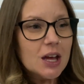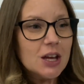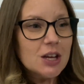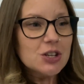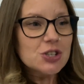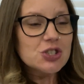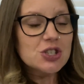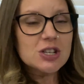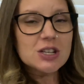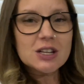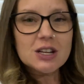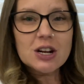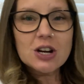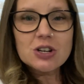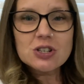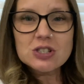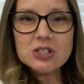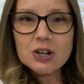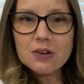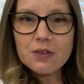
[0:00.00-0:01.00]
she did
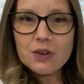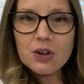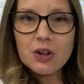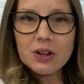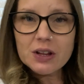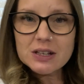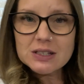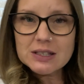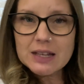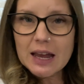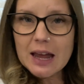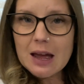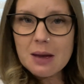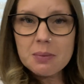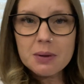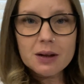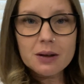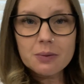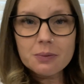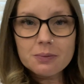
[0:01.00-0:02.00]
her cervical exam,
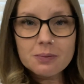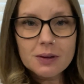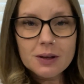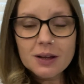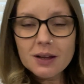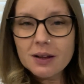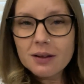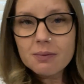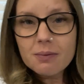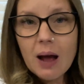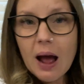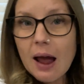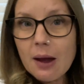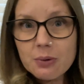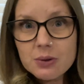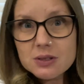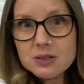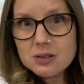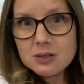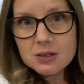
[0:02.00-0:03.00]
and I
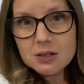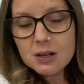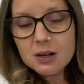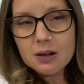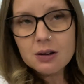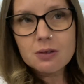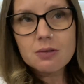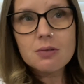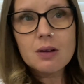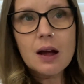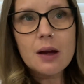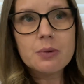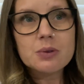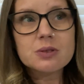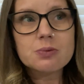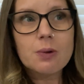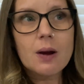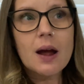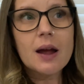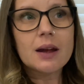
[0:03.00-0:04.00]
was
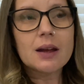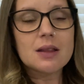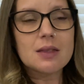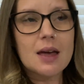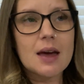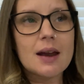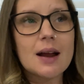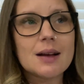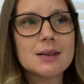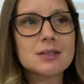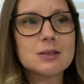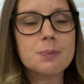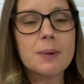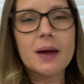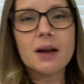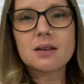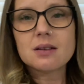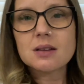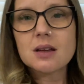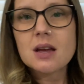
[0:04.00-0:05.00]
right in that
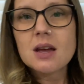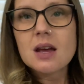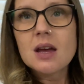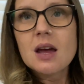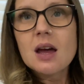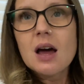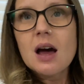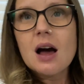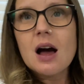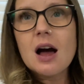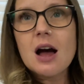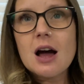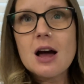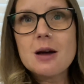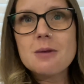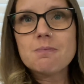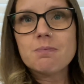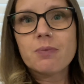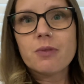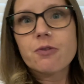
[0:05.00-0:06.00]
aspect.
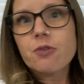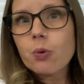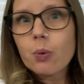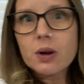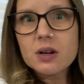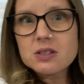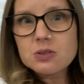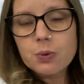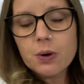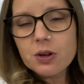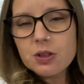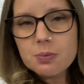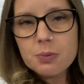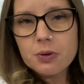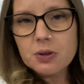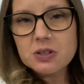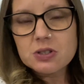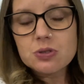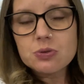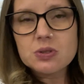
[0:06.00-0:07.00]
For what it's worth, I'm
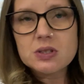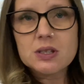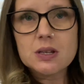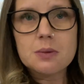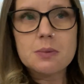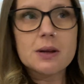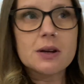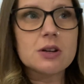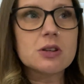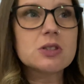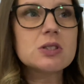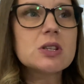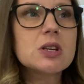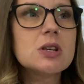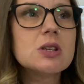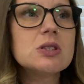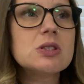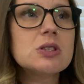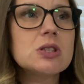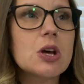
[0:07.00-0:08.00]
only 2 centimeters.
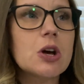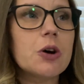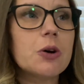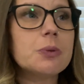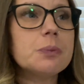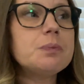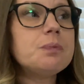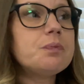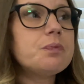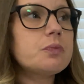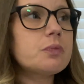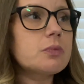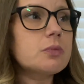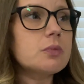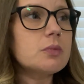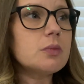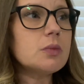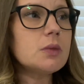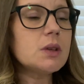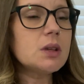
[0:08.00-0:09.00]
So,
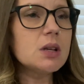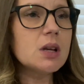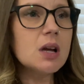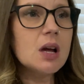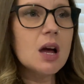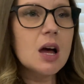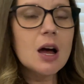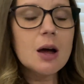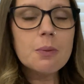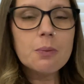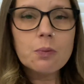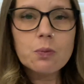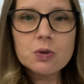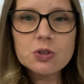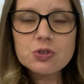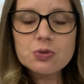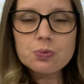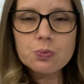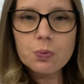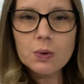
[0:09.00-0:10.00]

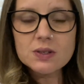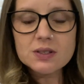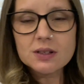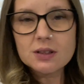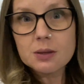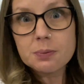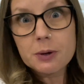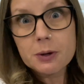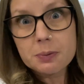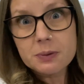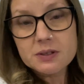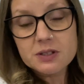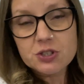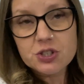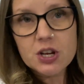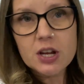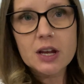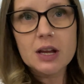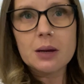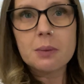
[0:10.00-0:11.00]
which wasn't the purpose in
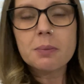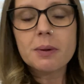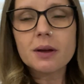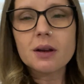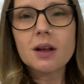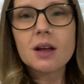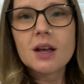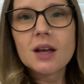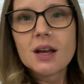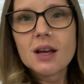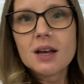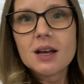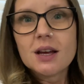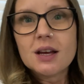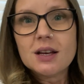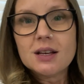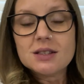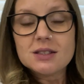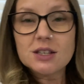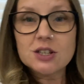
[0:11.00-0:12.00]
checking, but
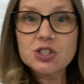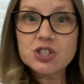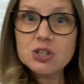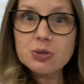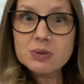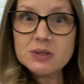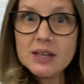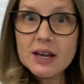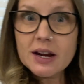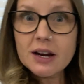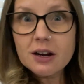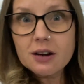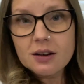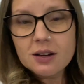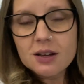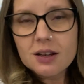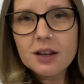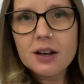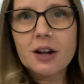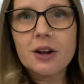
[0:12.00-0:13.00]
since she was there,
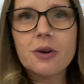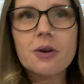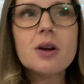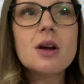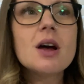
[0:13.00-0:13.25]
you know.